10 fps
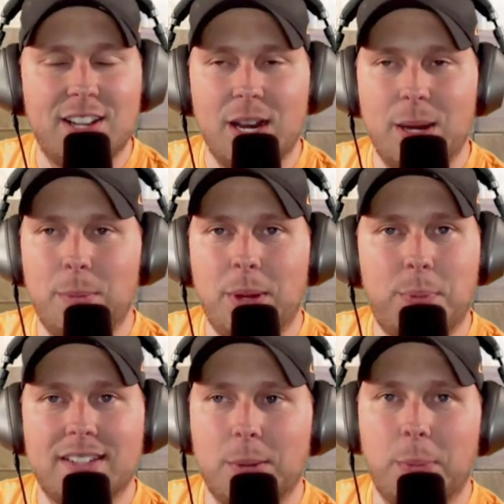gonna
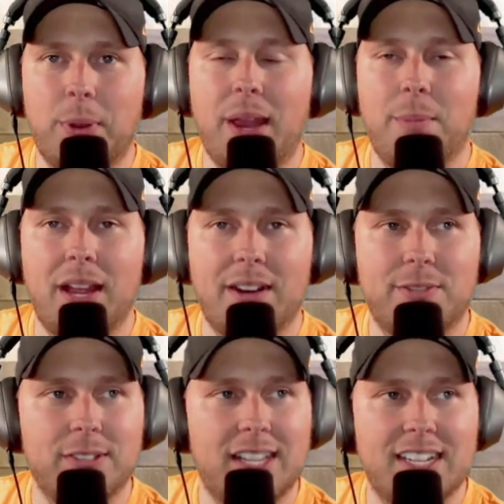be payback
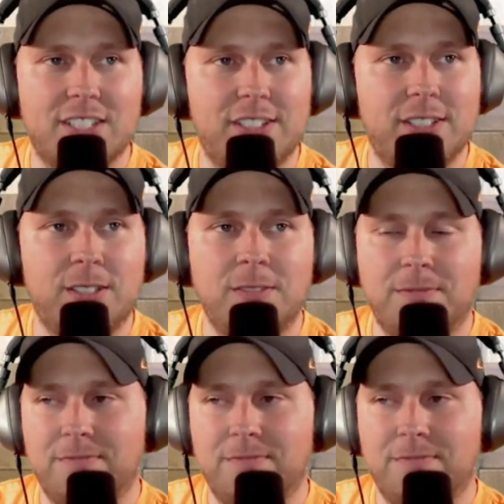for last year.